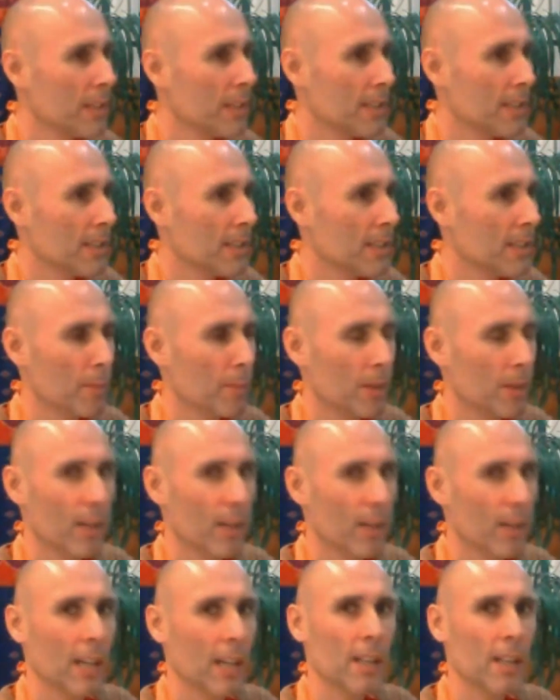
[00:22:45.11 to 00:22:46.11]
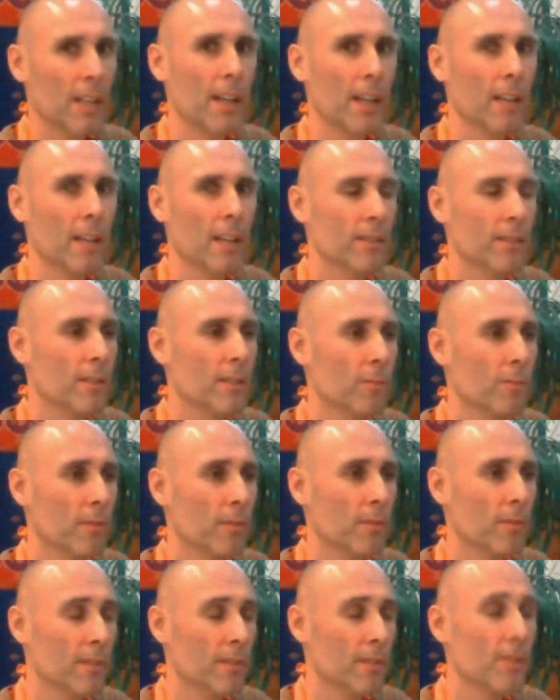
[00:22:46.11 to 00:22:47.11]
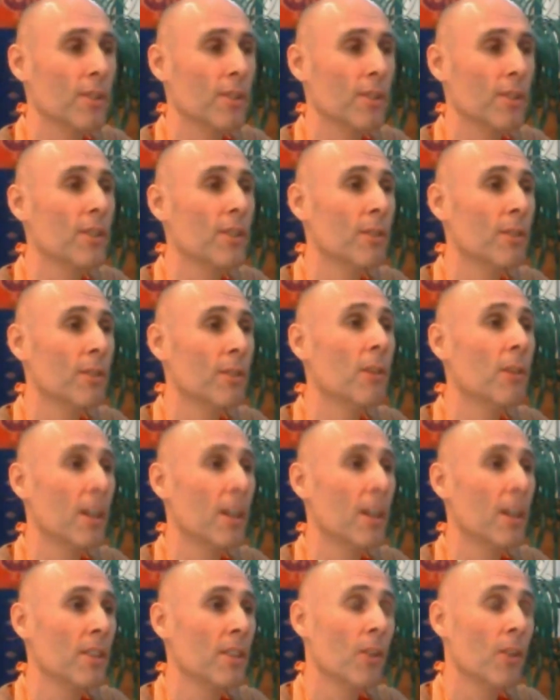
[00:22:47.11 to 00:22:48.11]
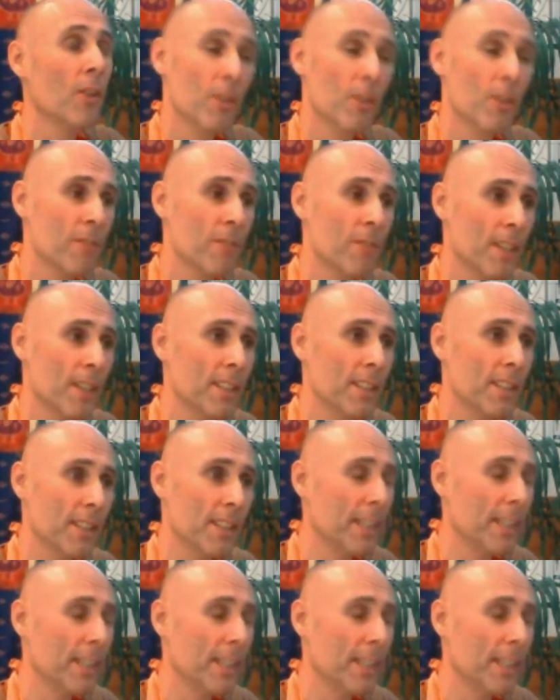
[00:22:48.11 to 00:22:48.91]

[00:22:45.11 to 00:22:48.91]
He's taking for help. So you are already,